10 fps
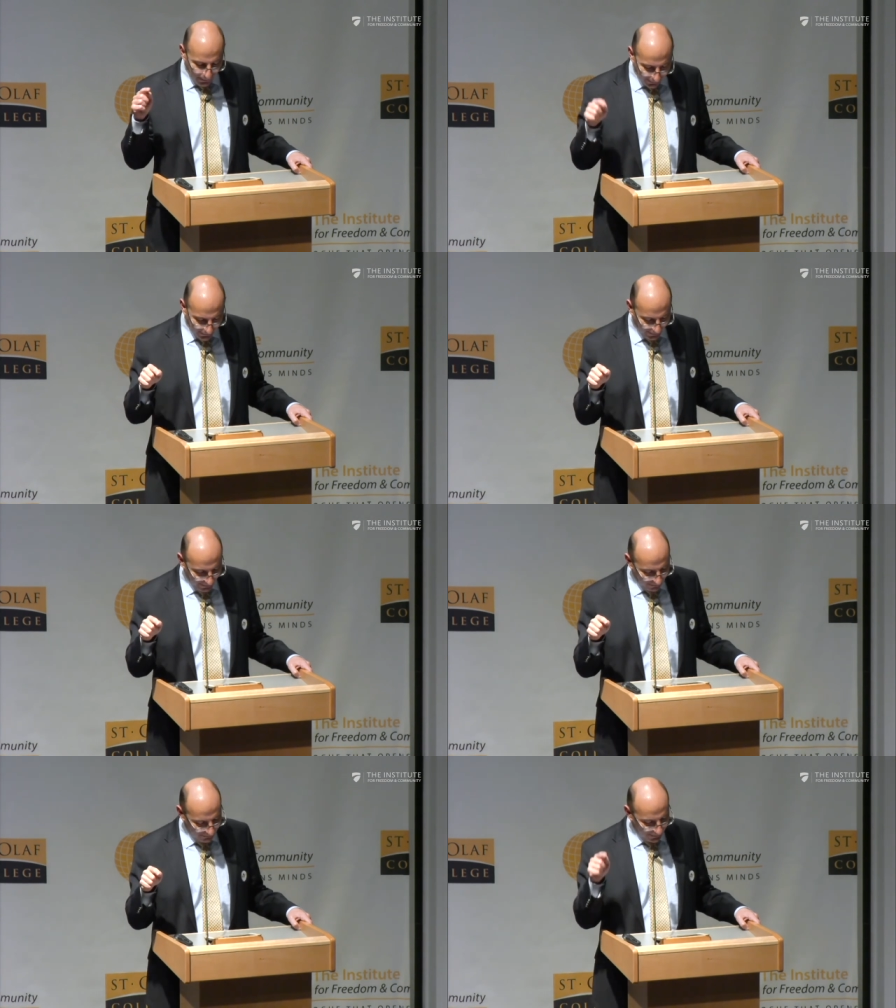
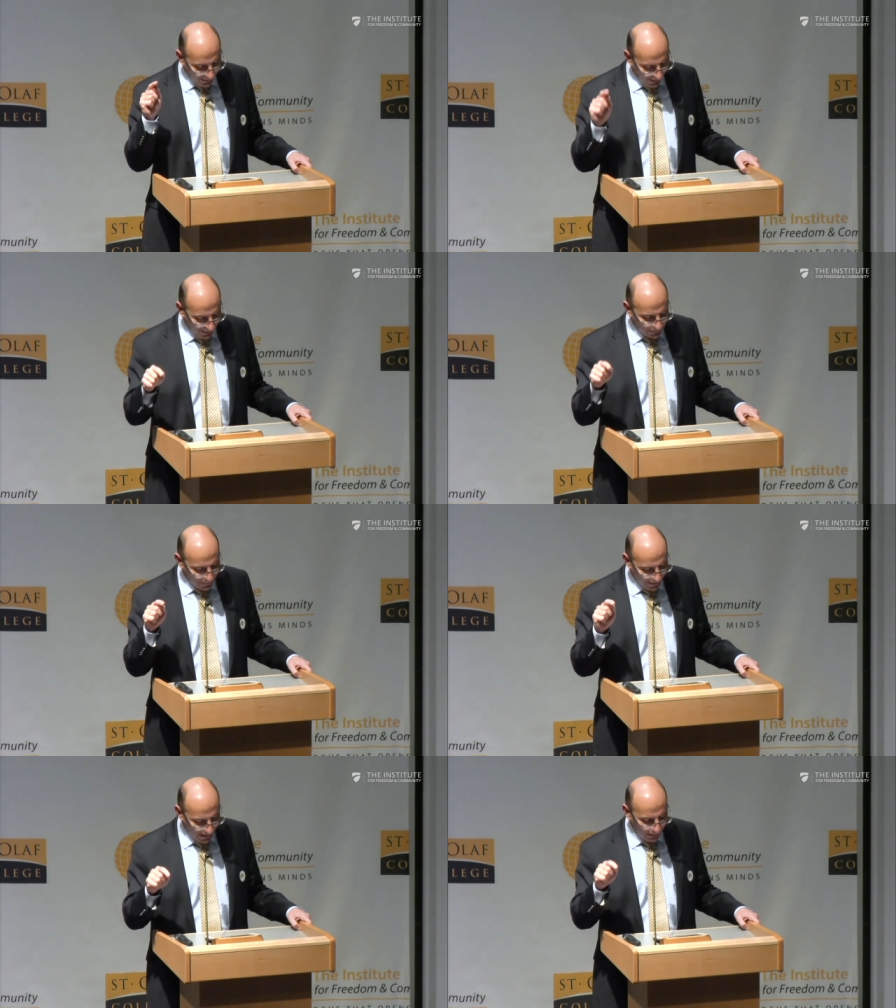Bethlehem, God
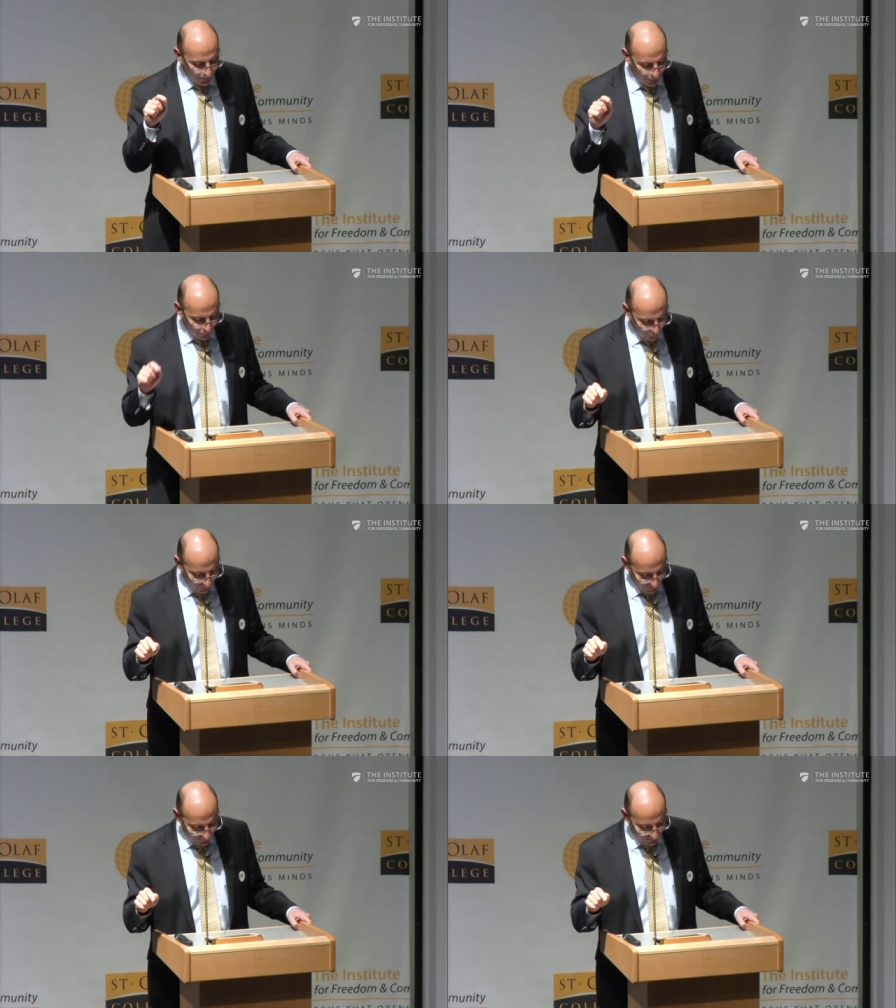became
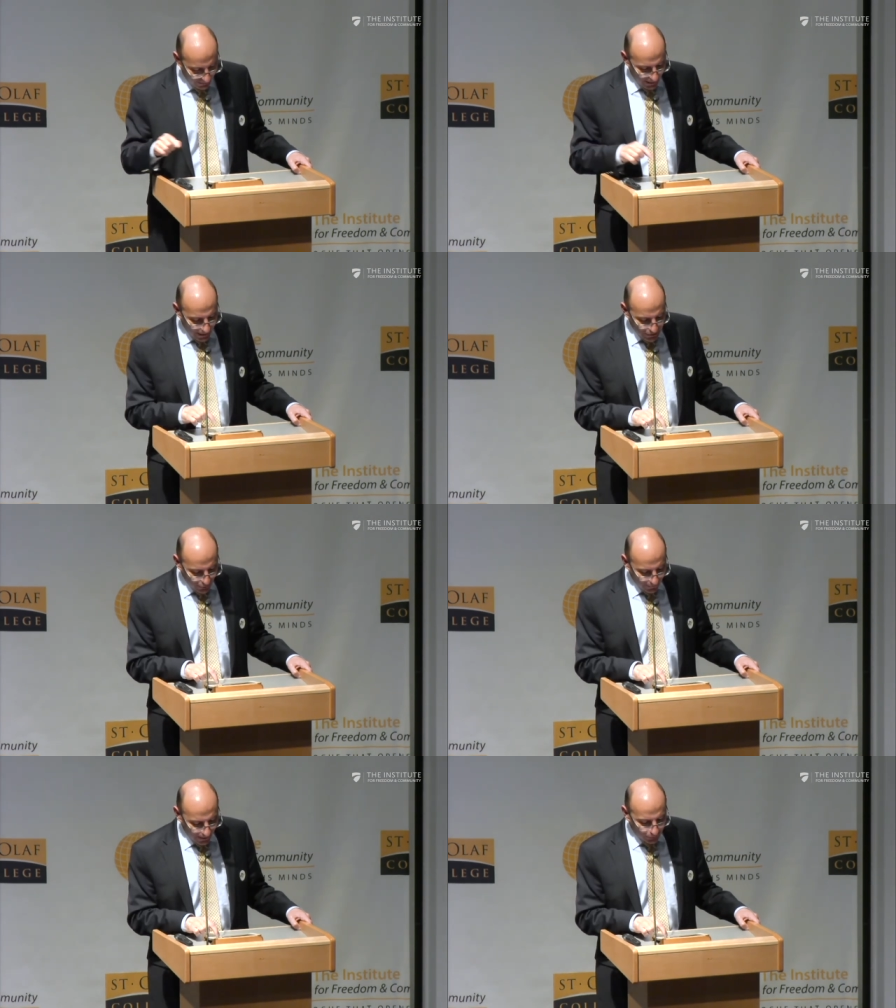human
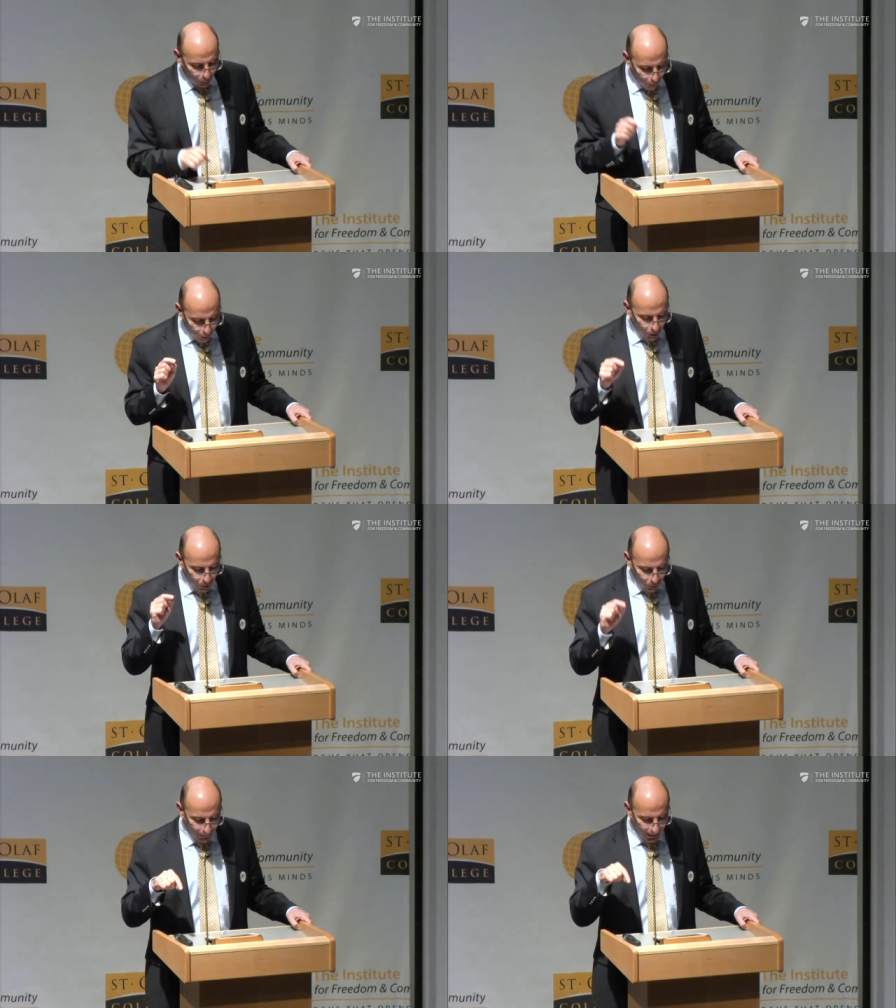so that all
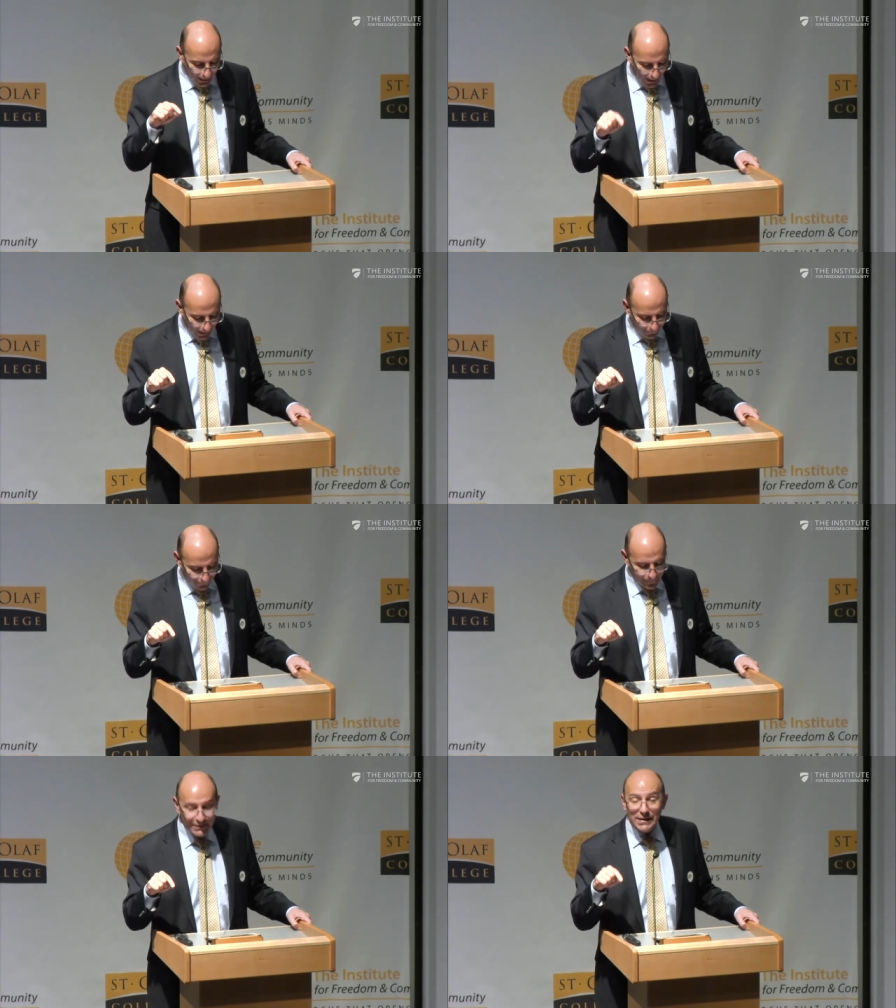human
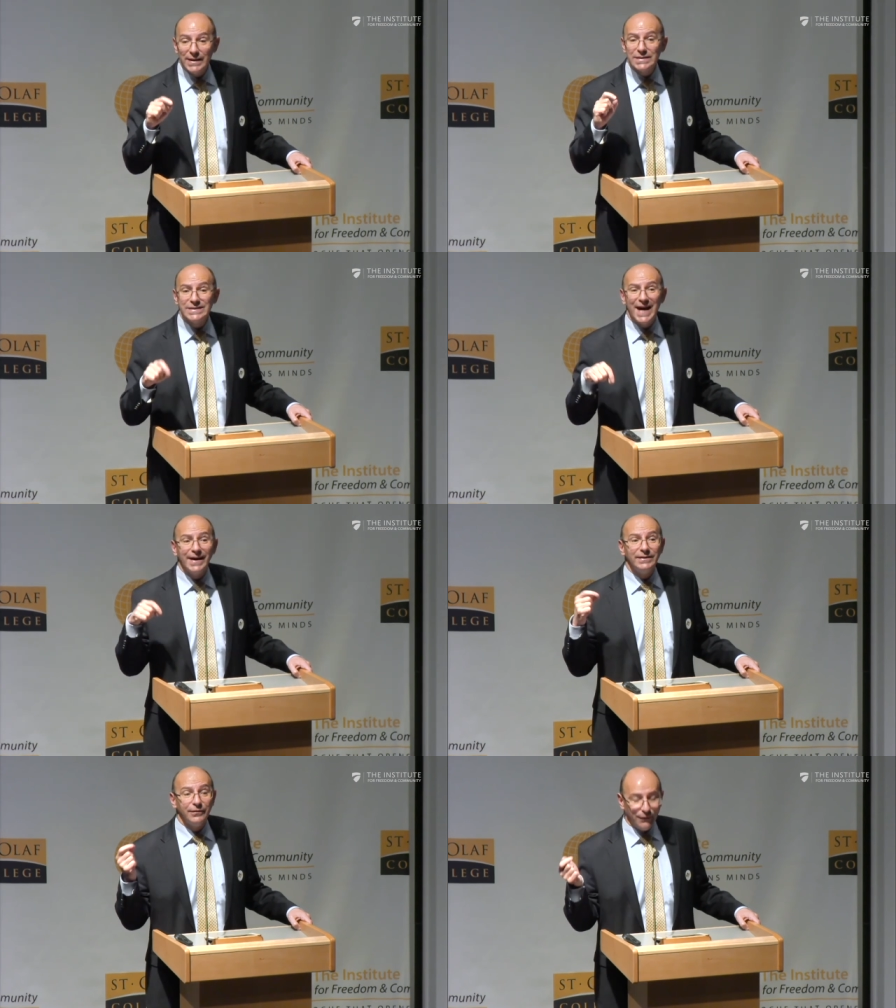lives is
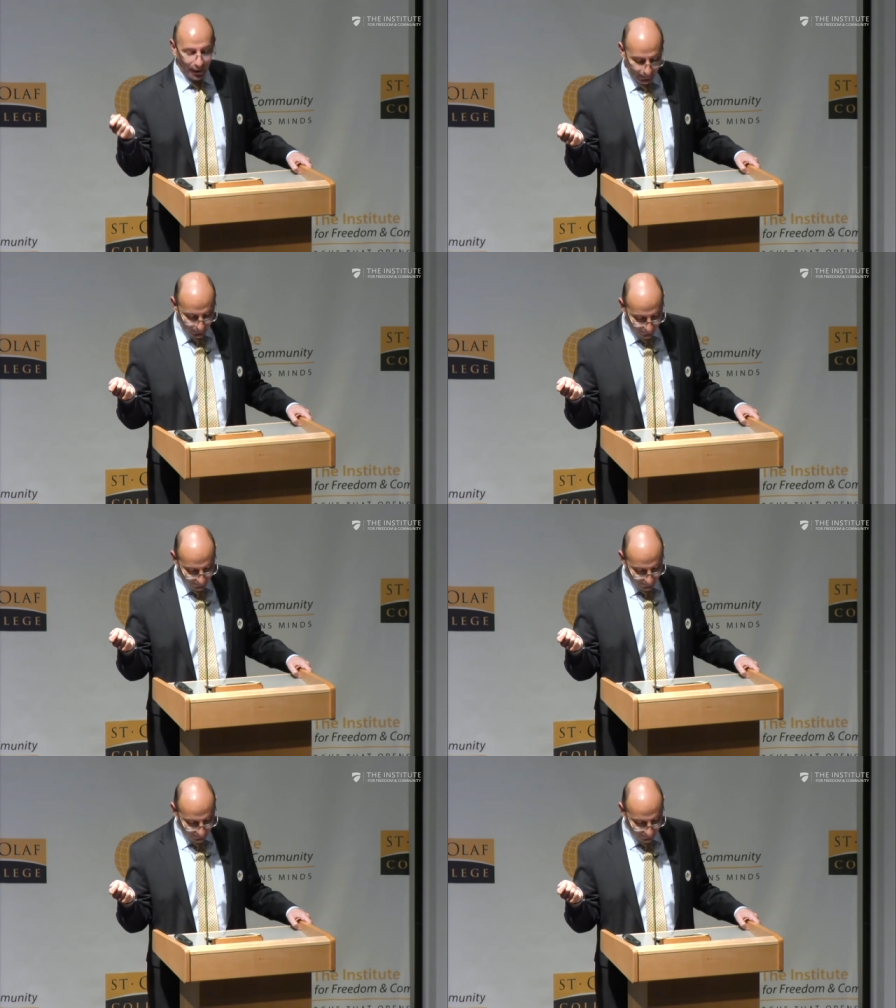sanctified.